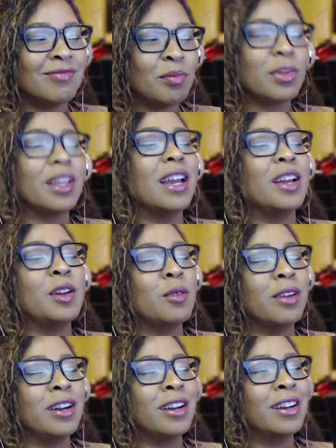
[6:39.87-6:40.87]
yeah, don't
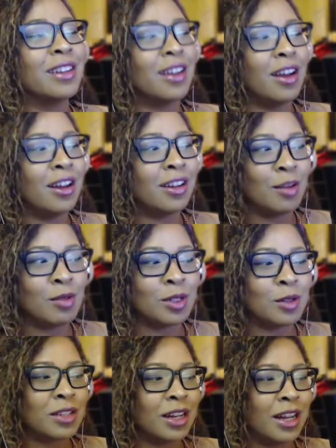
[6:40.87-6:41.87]
worry. Kageyama's
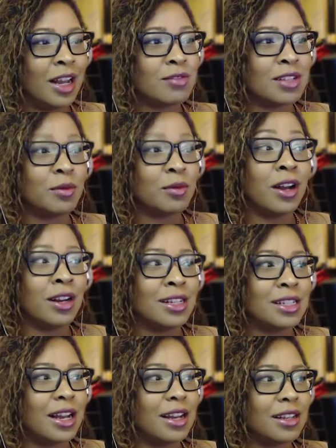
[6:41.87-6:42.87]
always gonna have someone on his
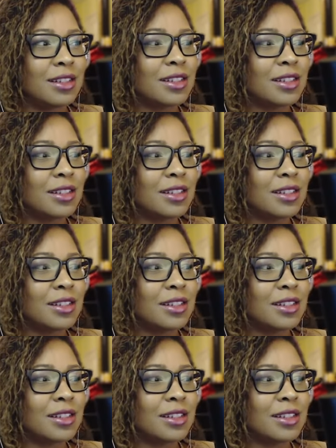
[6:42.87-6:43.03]
ass.